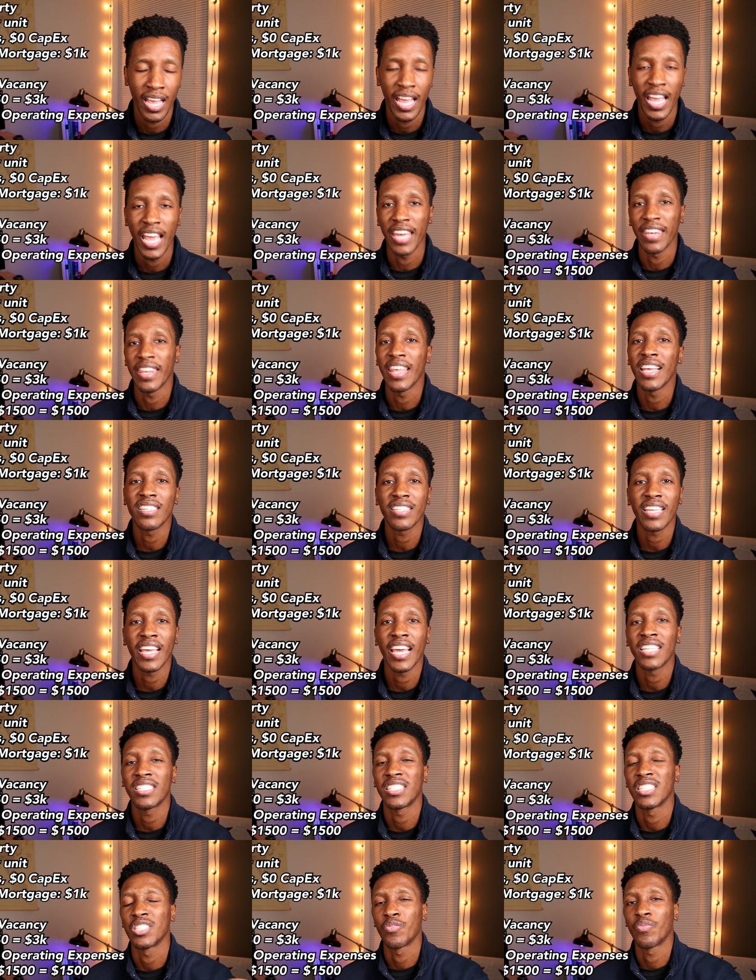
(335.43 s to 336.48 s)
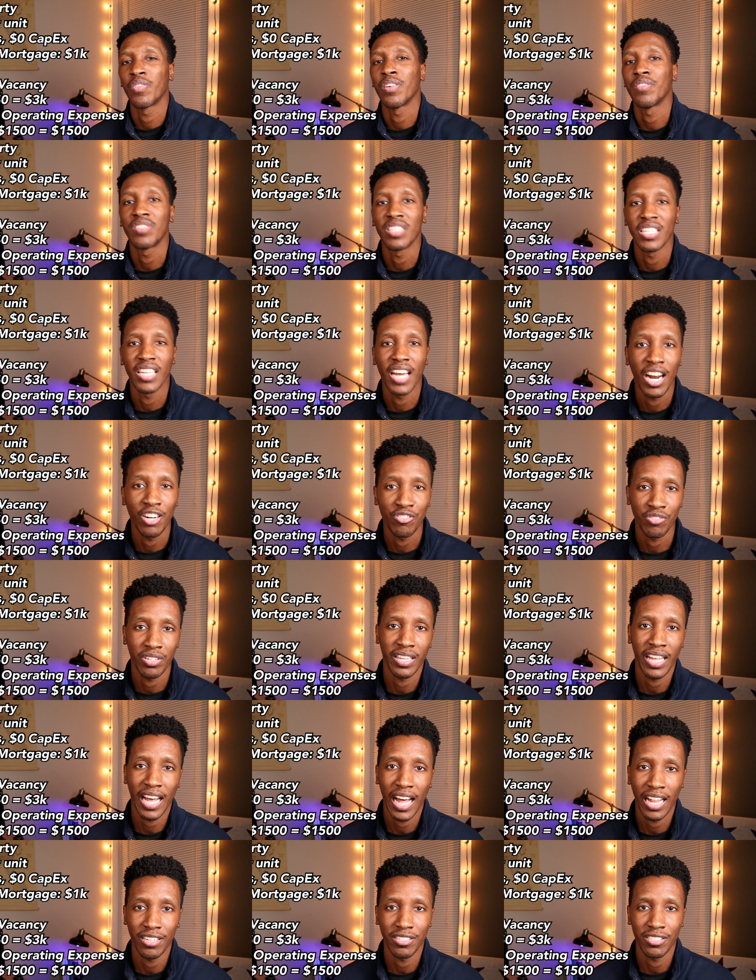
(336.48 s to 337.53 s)
In this case, it's
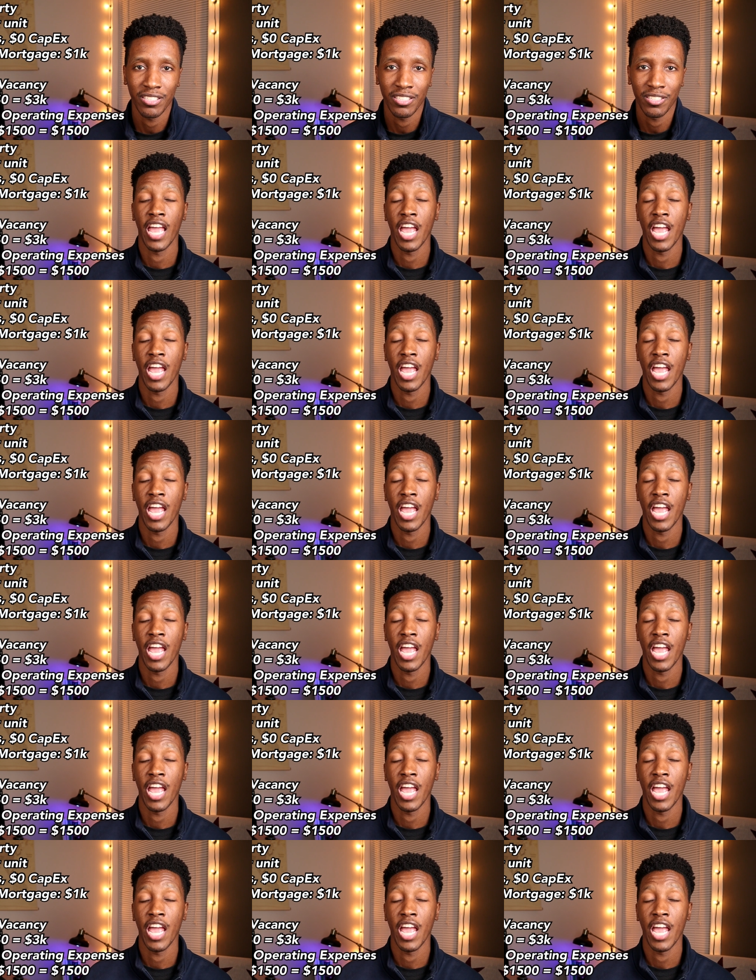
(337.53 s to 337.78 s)
$1,500.